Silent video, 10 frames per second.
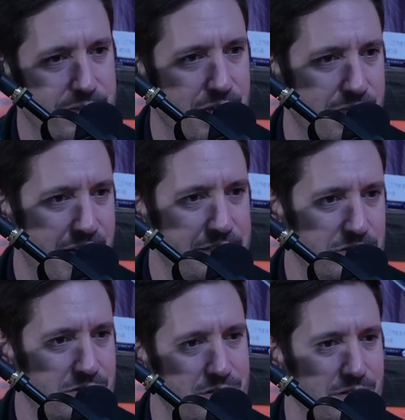That
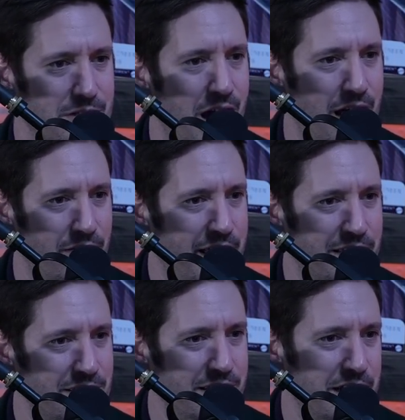is not like,
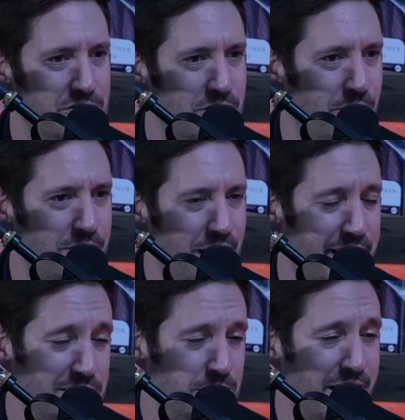you can't just go, I
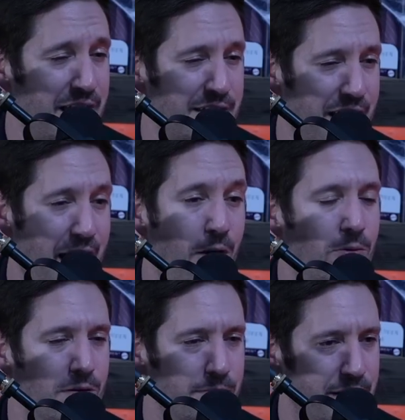guess you can now,
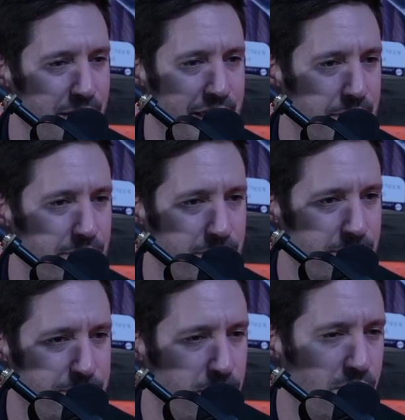but like
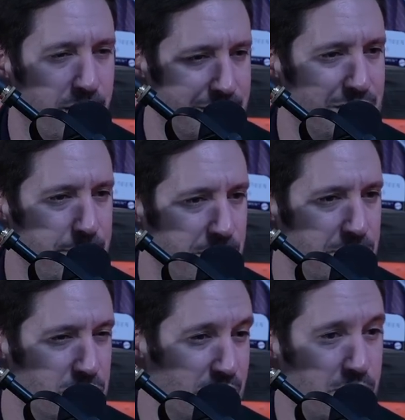for the longest time you can
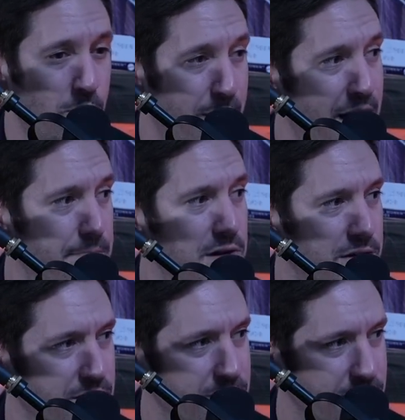just like go buy a
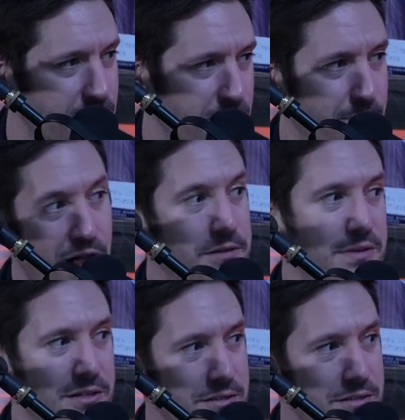book, the Kabbalah book.